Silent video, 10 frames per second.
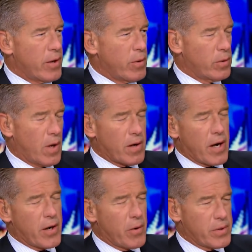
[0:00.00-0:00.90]
who long
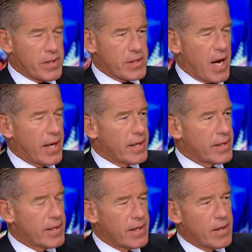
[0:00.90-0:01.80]
ago
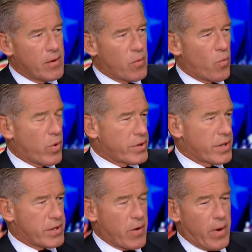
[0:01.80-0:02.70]
decided we're
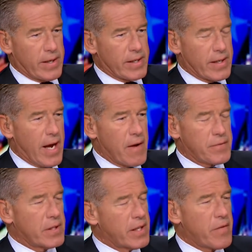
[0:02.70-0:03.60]
just going to
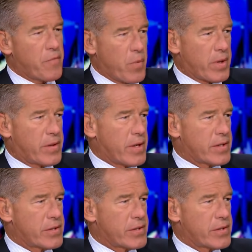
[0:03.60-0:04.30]
have to live with this